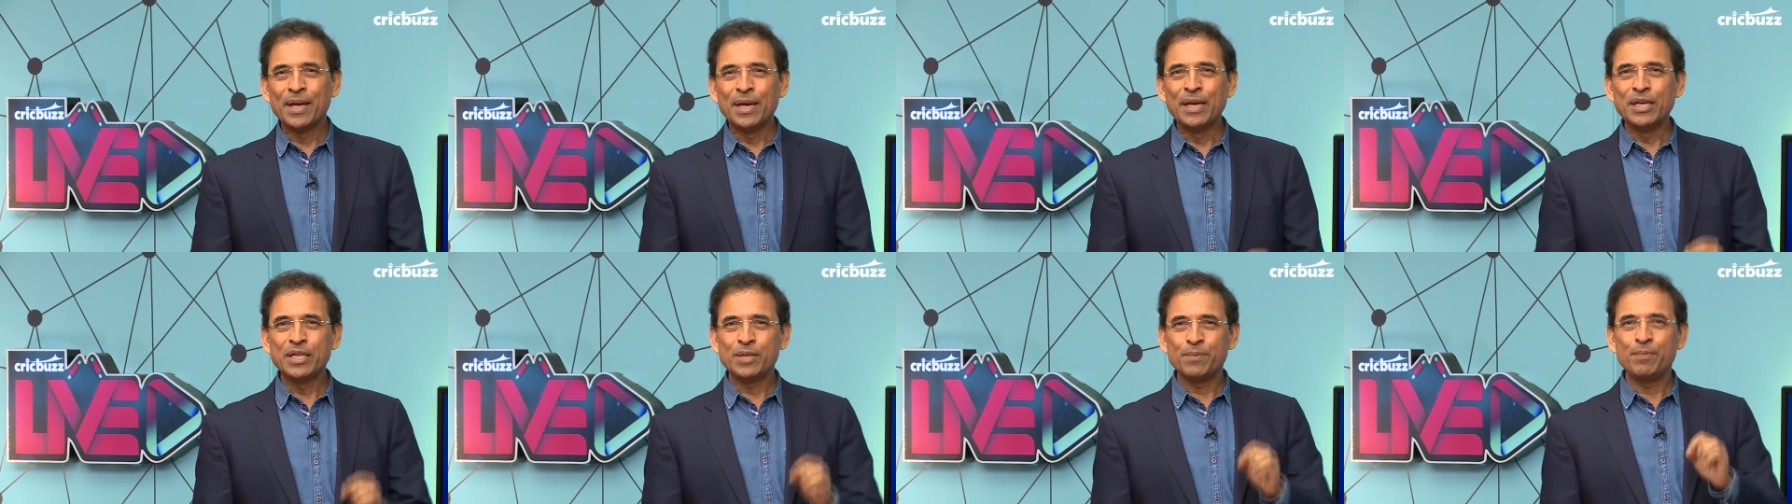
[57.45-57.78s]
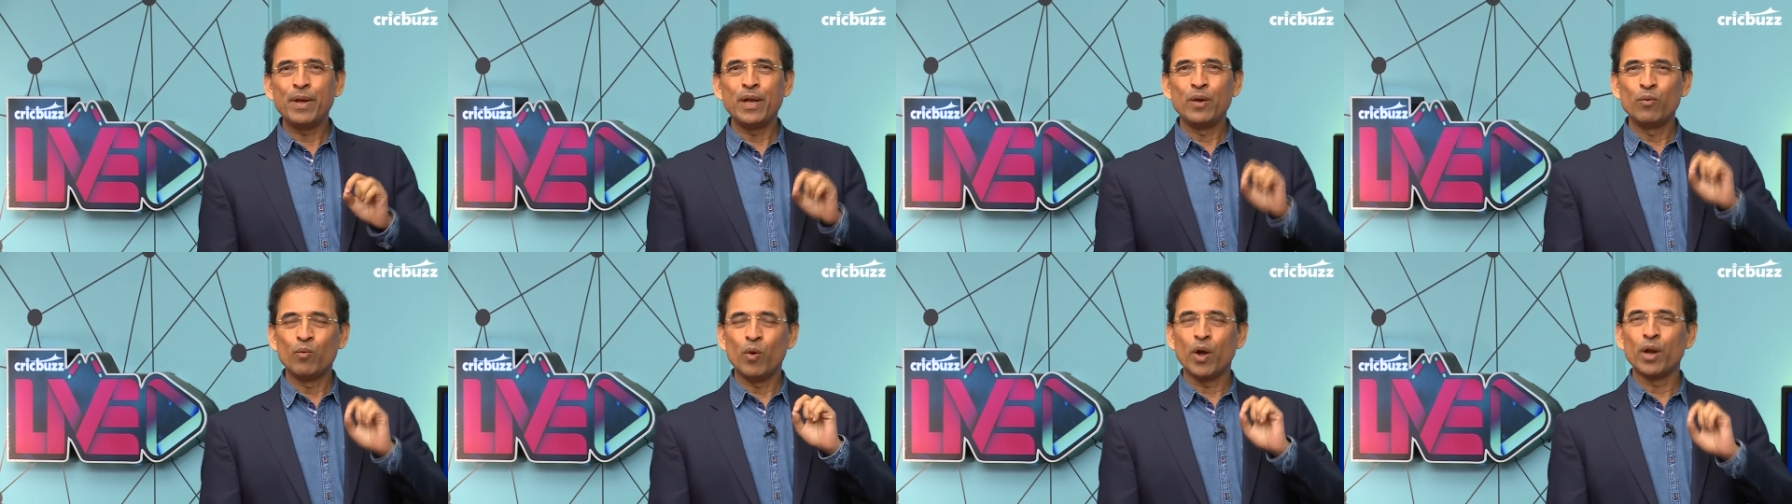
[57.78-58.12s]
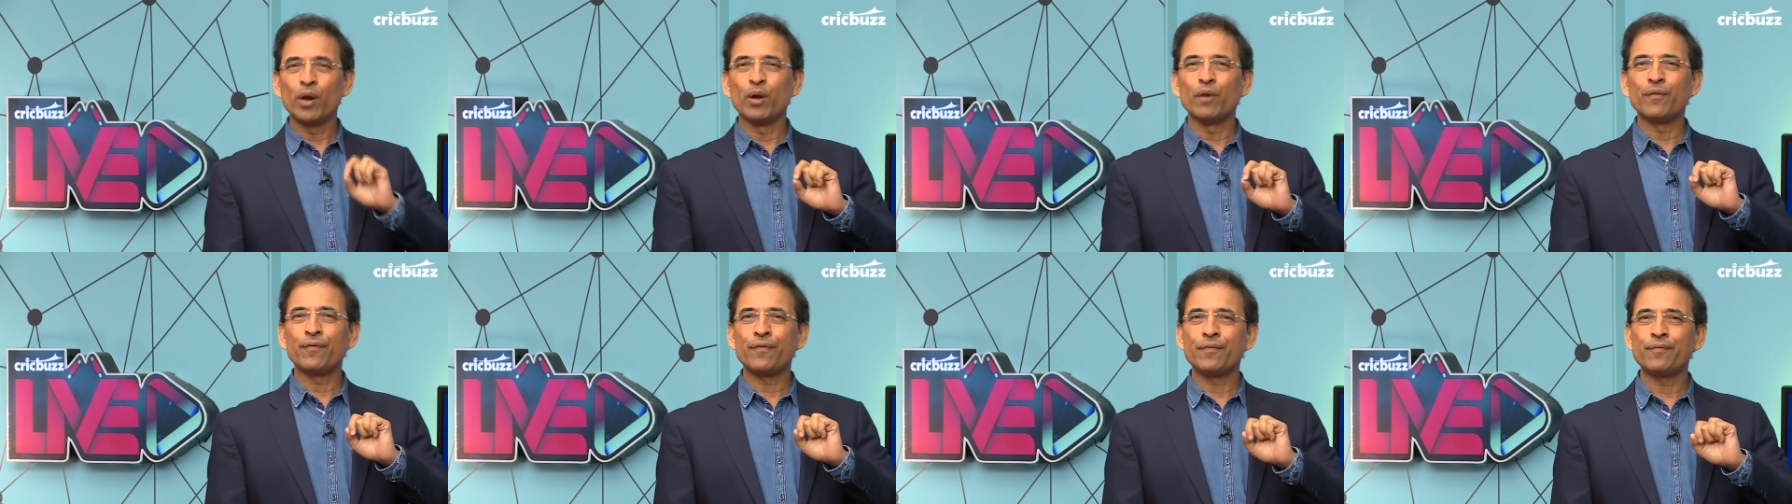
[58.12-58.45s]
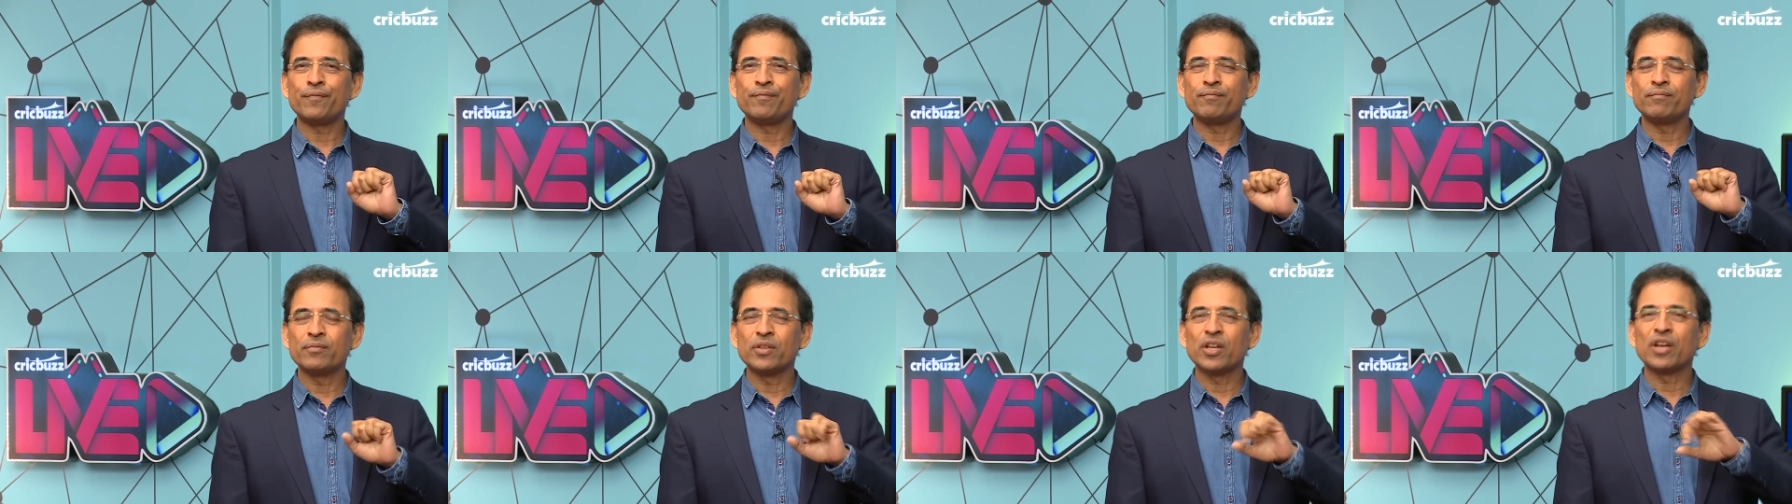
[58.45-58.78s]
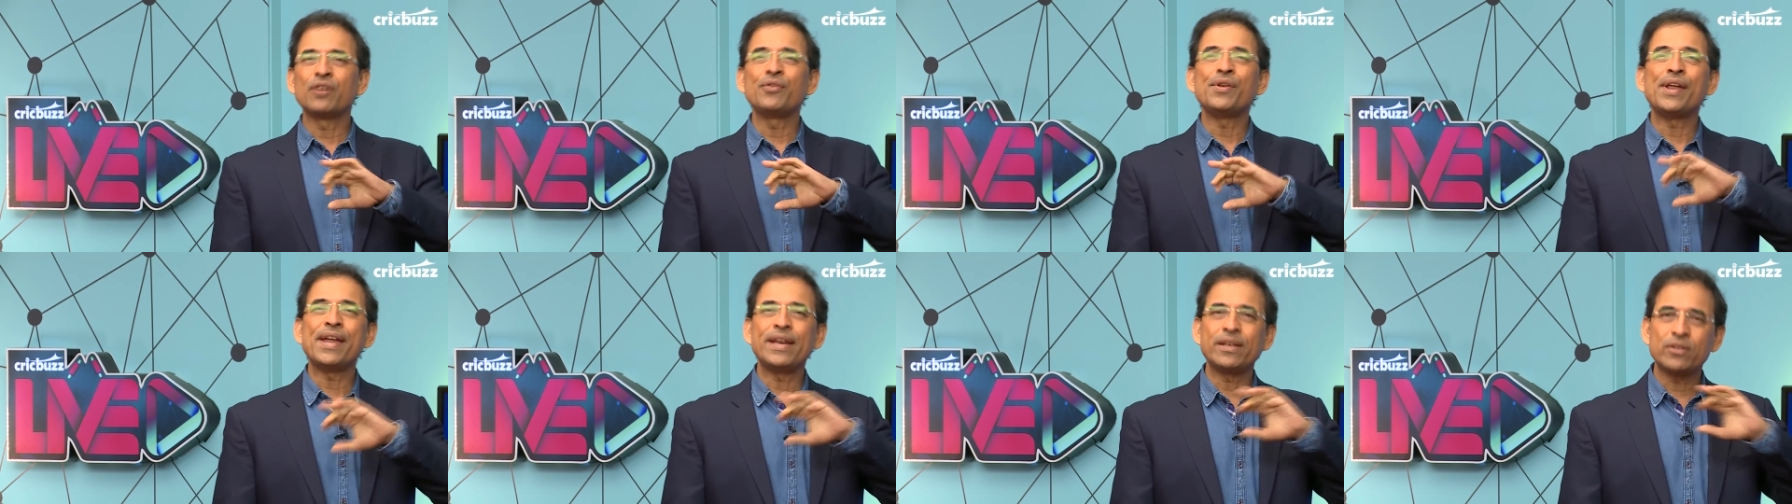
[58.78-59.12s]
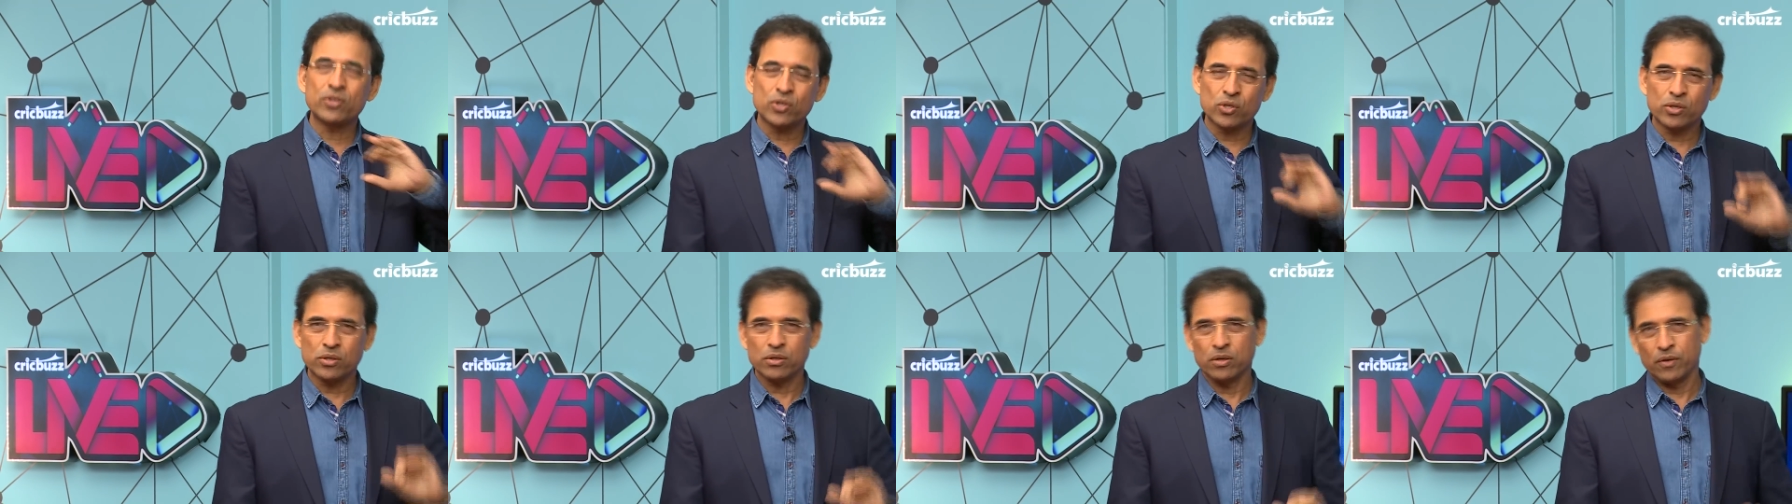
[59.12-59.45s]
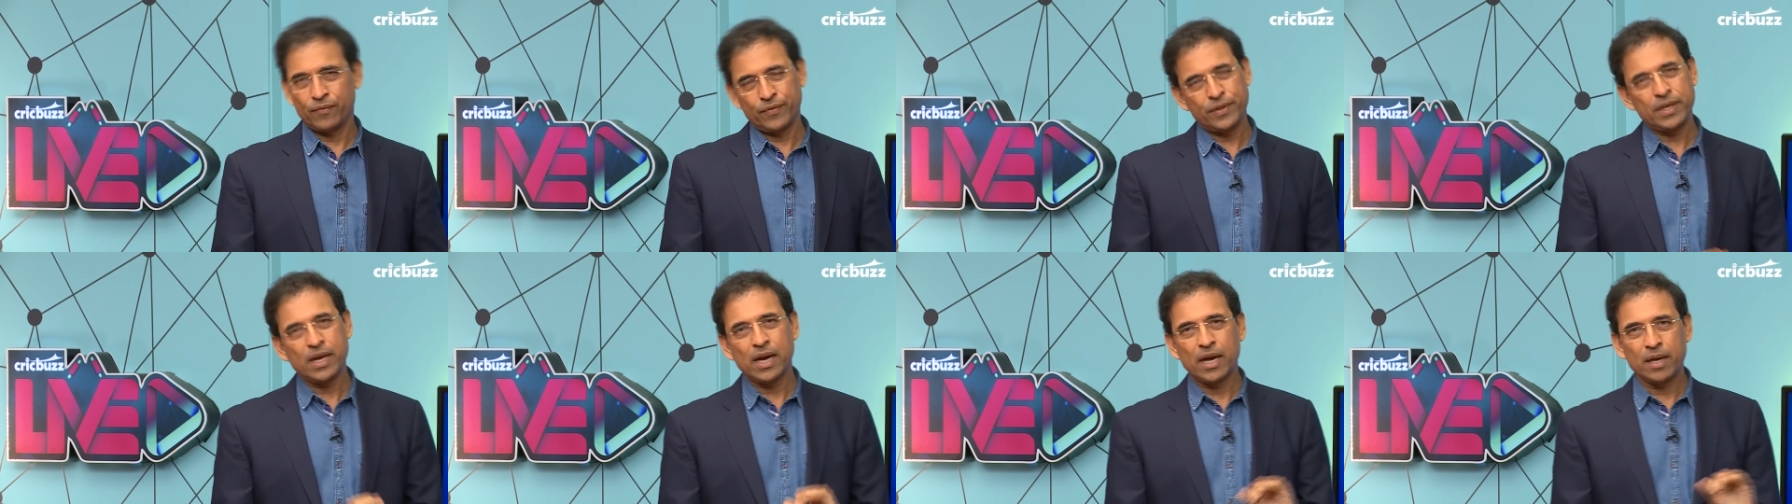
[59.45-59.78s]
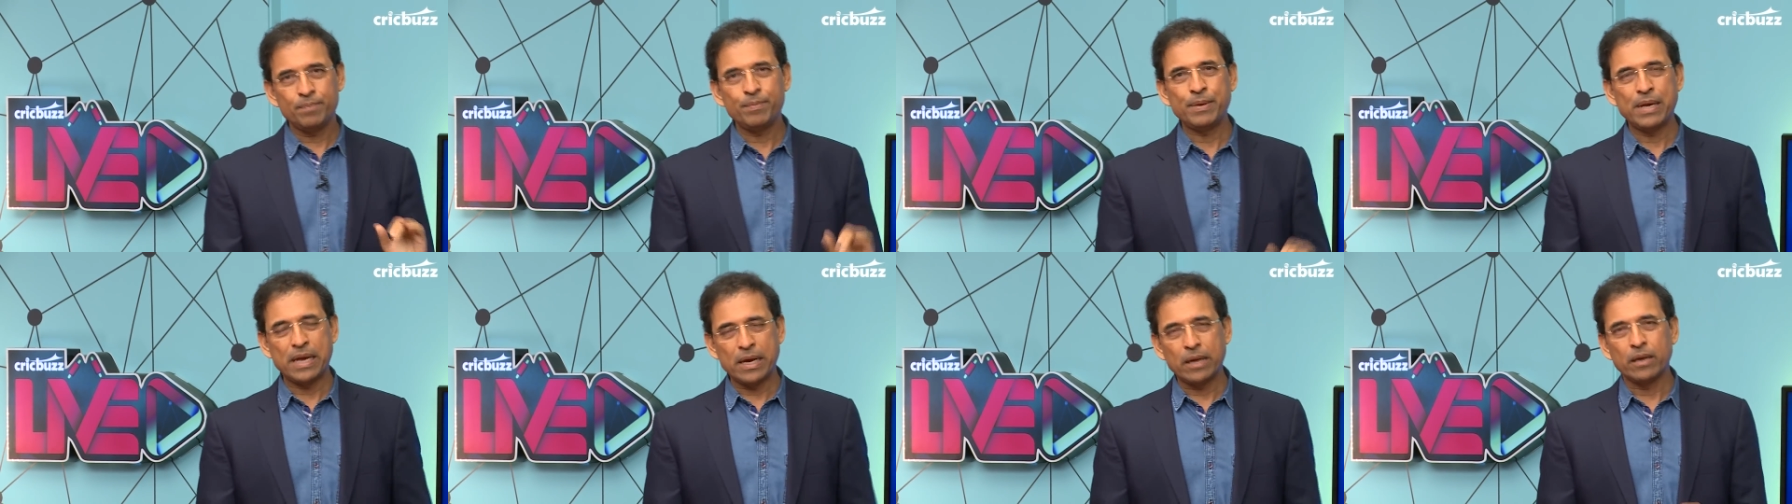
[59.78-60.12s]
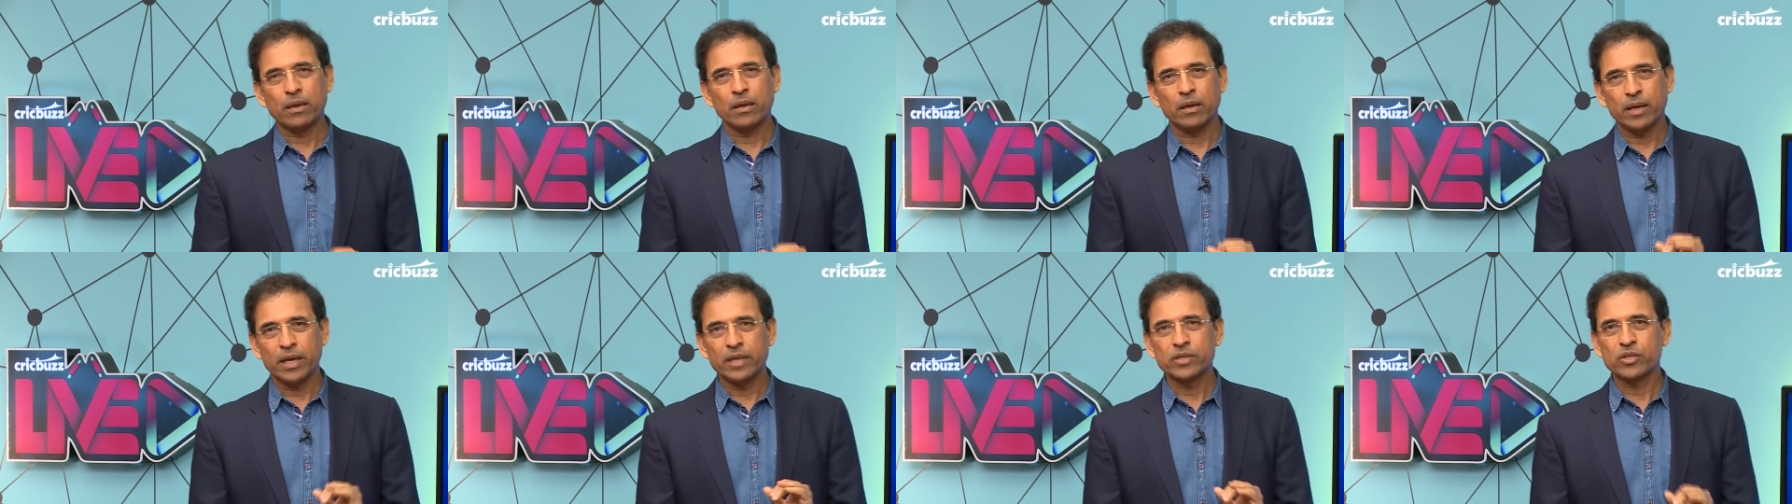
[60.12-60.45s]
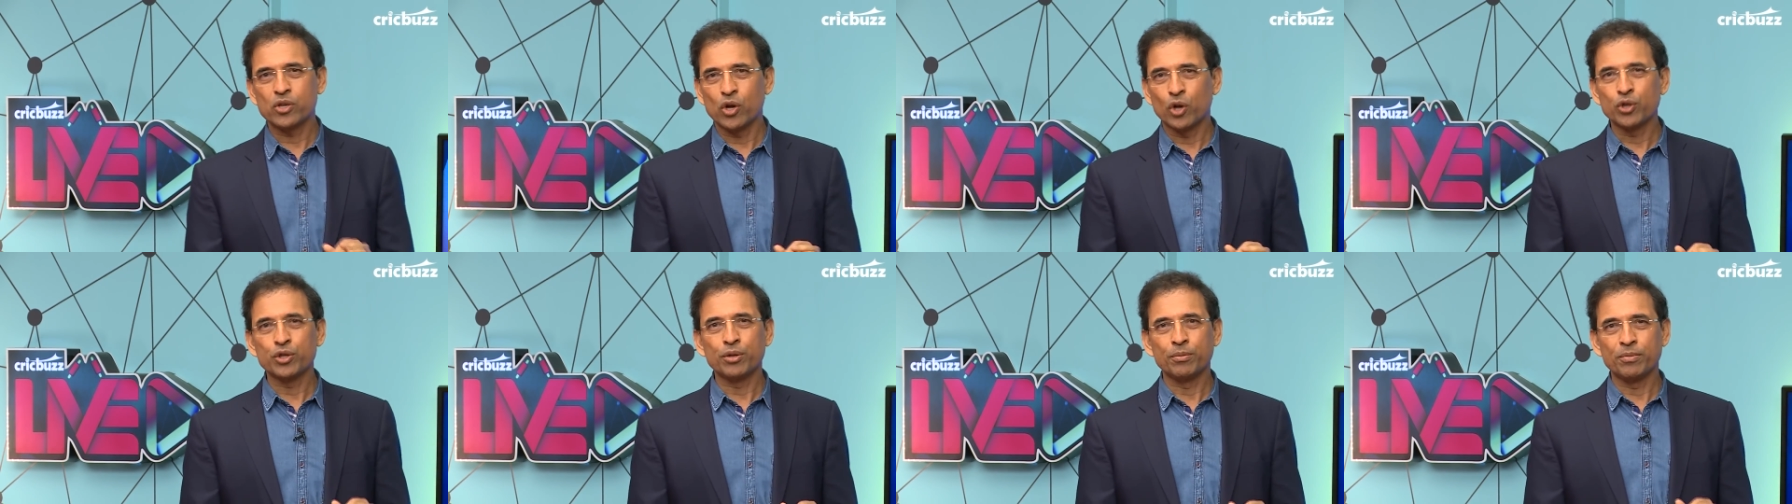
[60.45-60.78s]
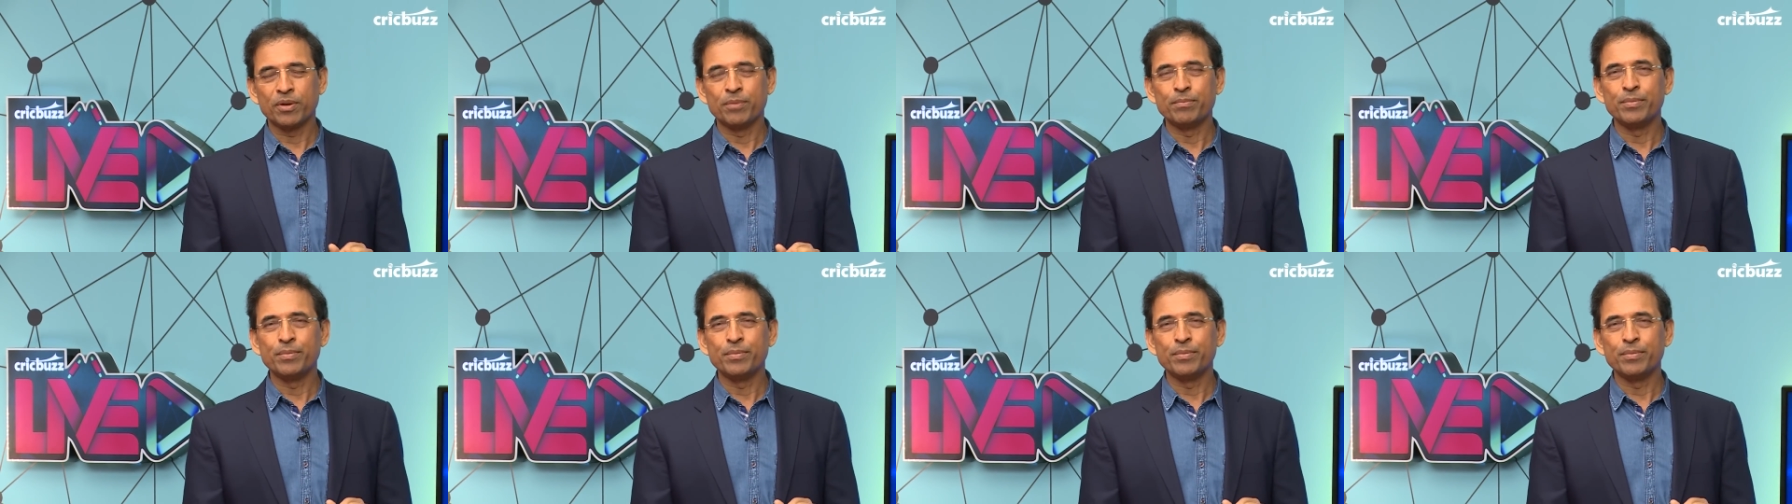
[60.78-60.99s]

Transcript: He's been one of the greats of the IPL as Gautam